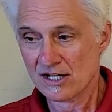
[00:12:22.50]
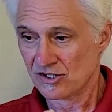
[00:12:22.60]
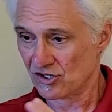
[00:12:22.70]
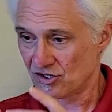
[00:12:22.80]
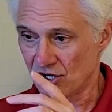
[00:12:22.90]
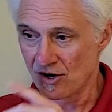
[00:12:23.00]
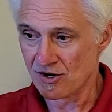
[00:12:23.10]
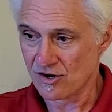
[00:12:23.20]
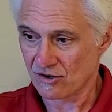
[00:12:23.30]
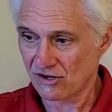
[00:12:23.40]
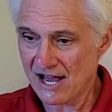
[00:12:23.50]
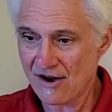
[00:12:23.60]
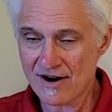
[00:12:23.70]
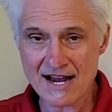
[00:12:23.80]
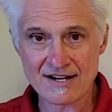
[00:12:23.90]
just go to your
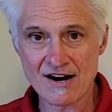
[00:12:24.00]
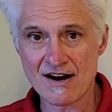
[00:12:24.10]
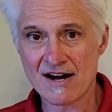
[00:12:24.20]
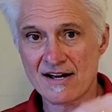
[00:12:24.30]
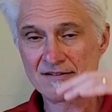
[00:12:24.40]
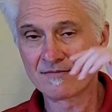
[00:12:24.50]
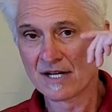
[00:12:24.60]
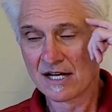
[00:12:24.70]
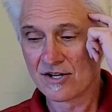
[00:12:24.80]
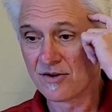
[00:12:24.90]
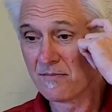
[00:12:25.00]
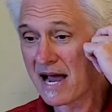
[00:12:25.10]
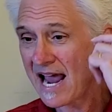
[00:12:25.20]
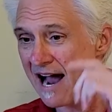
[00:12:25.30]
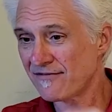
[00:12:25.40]
cloud icon. You
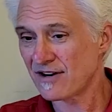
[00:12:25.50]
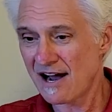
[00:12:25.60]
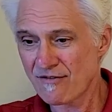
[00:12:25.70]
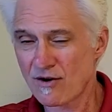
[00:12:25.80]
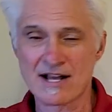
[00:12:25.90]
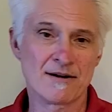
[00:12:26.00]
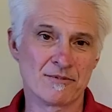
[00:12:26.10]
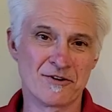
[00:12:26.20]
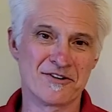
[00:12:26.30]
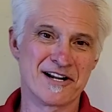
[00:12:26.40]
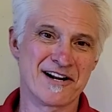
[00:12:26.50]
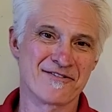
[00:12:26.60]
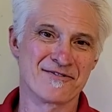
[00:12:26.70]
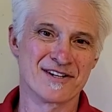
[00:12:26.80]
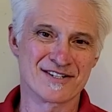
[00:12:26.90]
may have to, I've already uploaded data
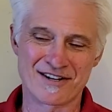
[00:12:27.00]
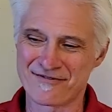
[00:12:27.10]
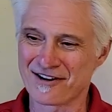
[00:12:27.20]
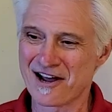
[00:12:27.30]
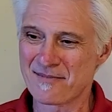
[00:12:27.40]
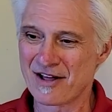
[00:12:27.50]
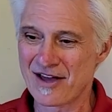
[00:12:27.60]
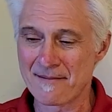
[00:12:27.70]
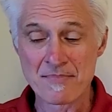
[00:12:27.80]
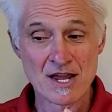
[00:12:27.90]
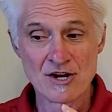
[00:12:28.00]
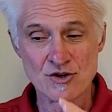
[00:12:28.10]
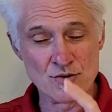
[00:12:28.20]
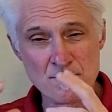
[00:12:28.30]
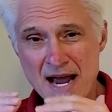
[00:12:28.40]
from this. I forgot about that.
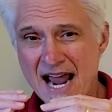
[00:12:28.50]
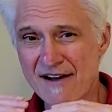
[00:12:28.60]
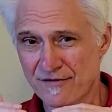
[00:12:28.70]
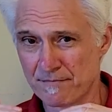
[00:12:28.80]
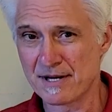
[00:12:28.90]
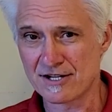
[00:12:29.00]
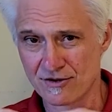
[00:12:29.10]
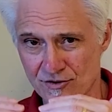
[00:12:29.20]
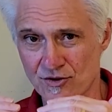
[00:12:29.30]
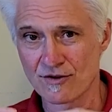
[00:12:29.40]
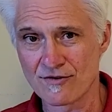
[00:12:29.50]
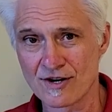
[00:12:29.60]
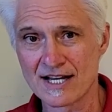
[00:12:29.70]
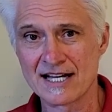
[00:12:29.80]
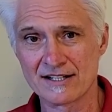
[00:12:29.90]
You may have to pick your server
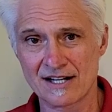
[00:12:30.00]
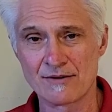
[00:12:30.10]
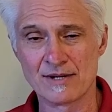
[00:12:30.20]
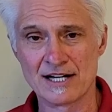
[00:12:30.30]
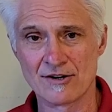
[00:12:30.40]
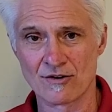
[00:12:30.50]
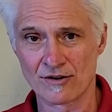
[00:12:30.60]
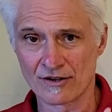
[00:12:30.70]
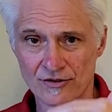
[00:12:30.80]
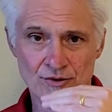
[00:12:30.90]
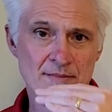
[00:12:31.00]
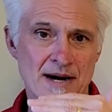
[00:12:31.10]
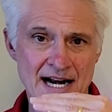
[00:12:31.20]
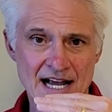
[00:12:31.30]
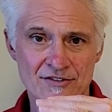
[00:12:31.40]
again like we did earlier. So it
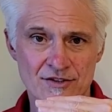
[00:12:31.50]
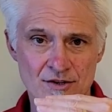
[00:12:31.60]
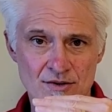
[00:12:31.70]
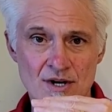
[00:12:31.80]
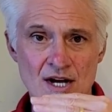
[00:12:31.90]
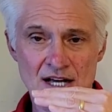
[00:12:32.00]
might ask you,